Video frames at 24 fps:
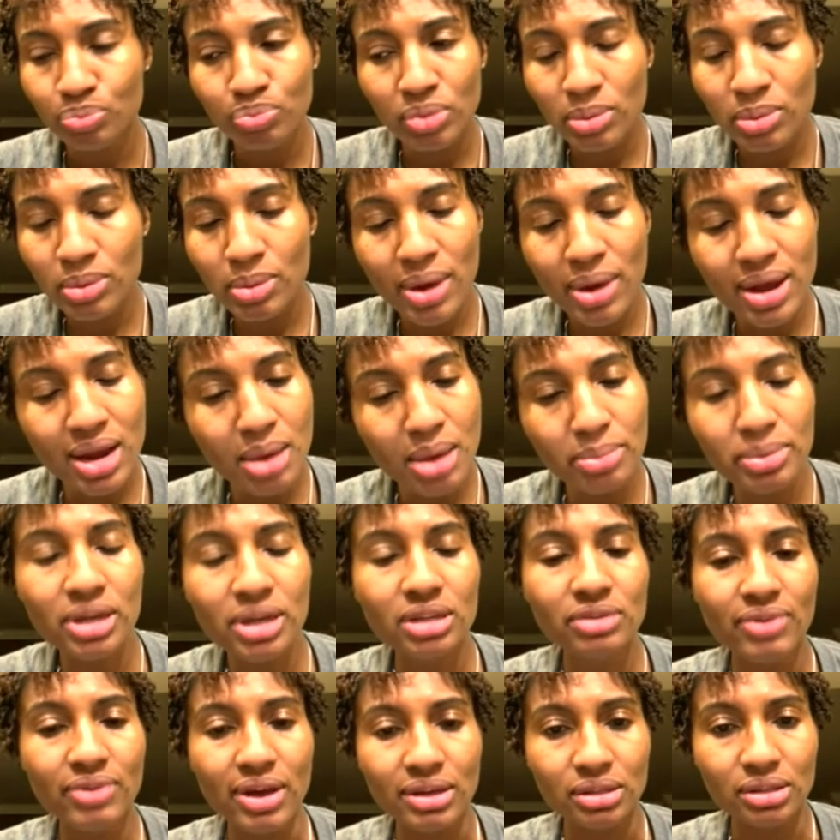Maybe it might not be
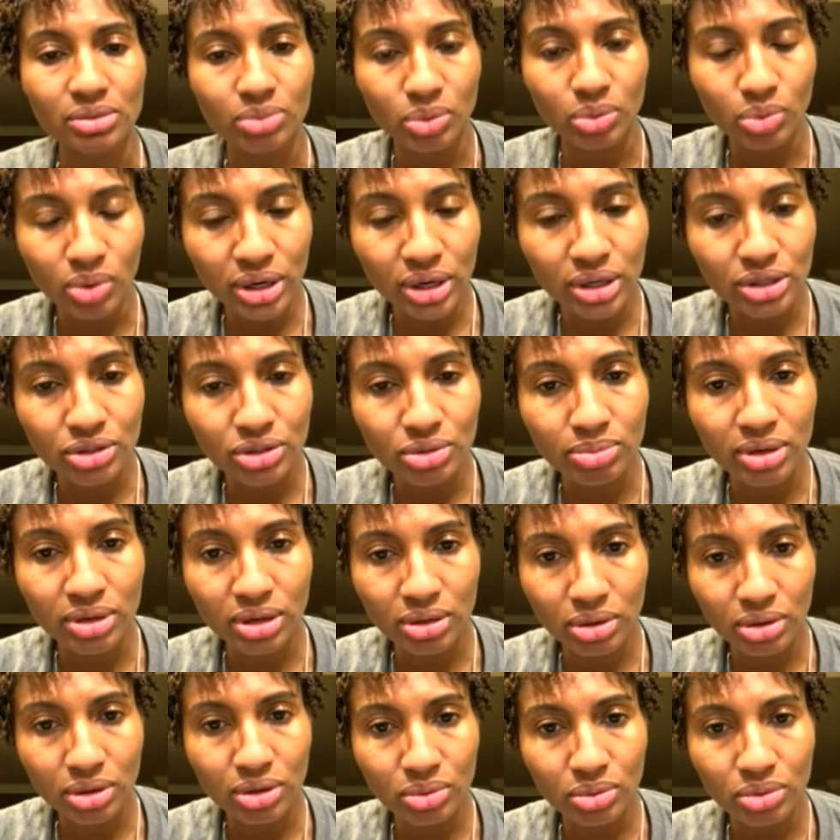as fast as we wanted to, but
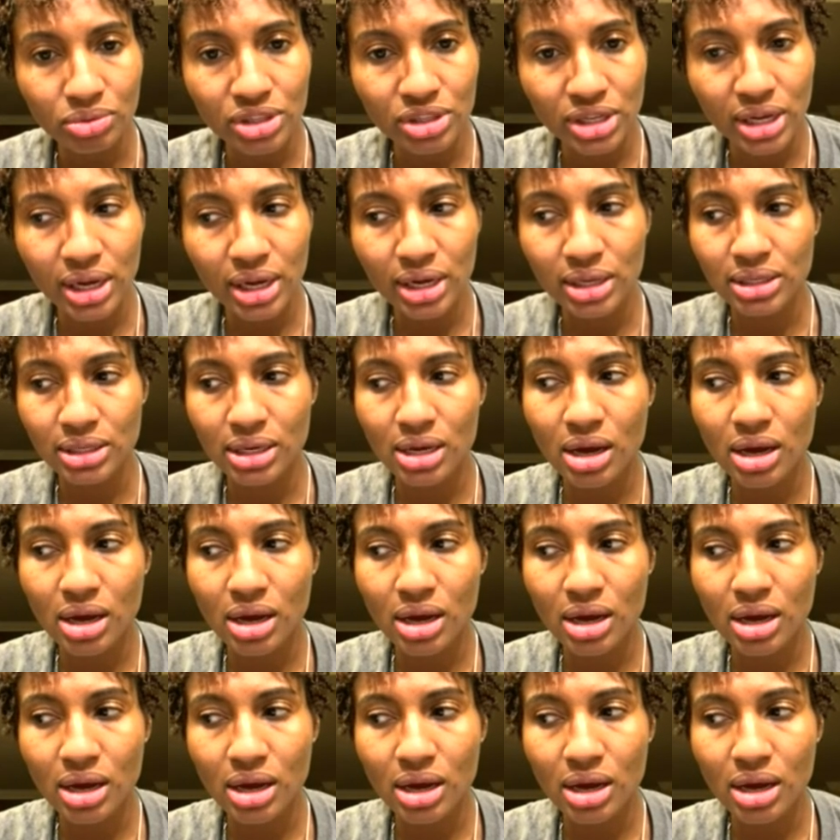it, it will change.